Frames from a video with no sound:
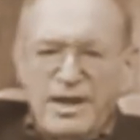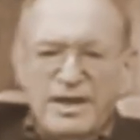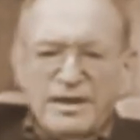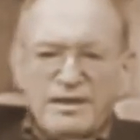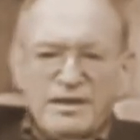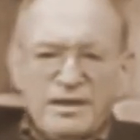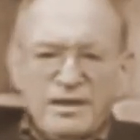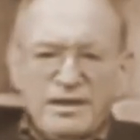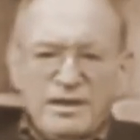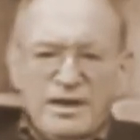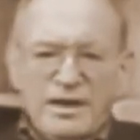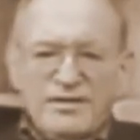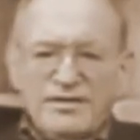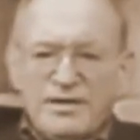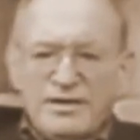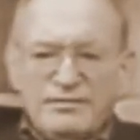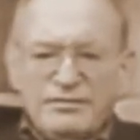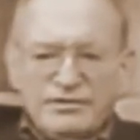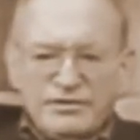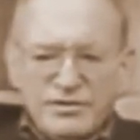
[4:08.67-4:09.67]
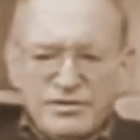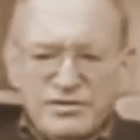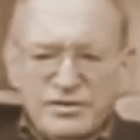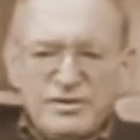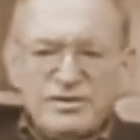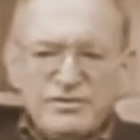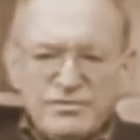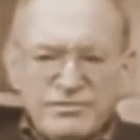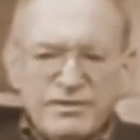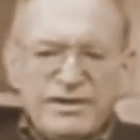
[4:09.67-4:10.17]
And they were
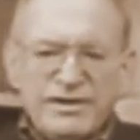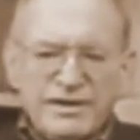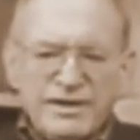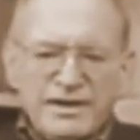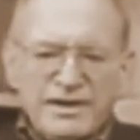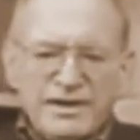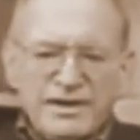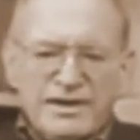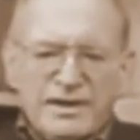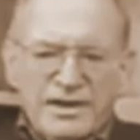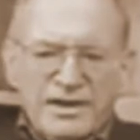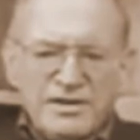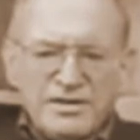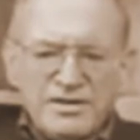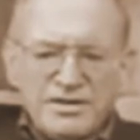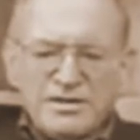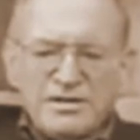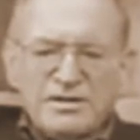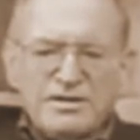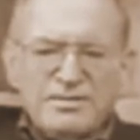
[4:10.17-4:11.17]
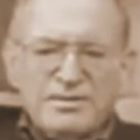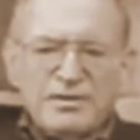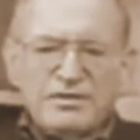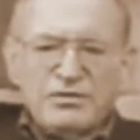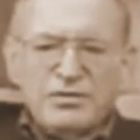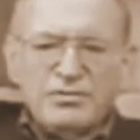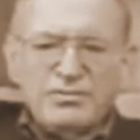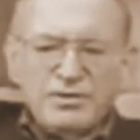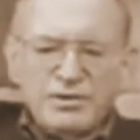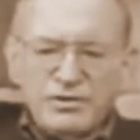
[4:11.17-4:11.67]
disintegrating in an instant,
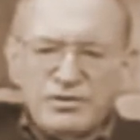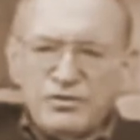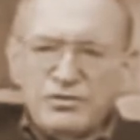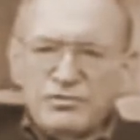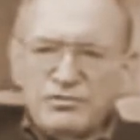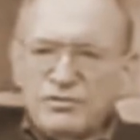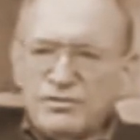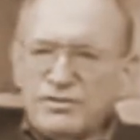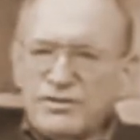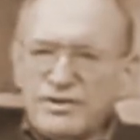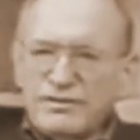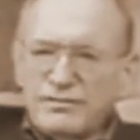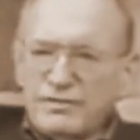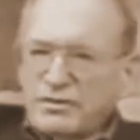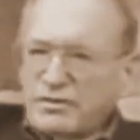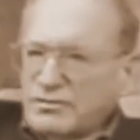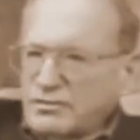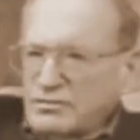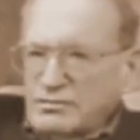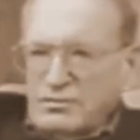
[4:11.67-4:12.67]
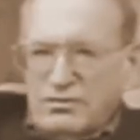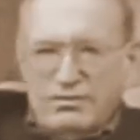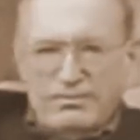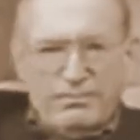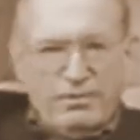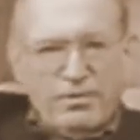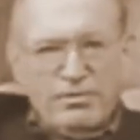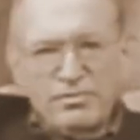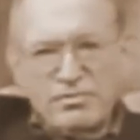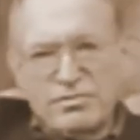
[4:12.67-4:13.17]
but nobody knew what they were
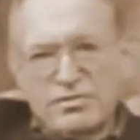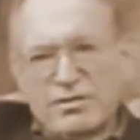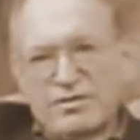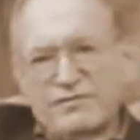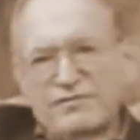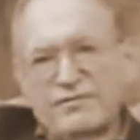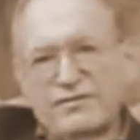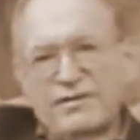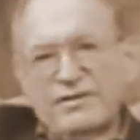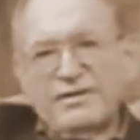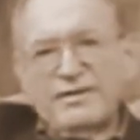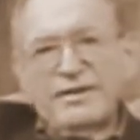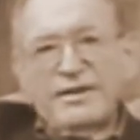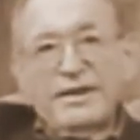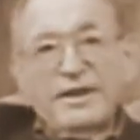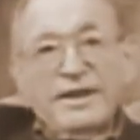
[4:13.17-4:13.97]
composed of.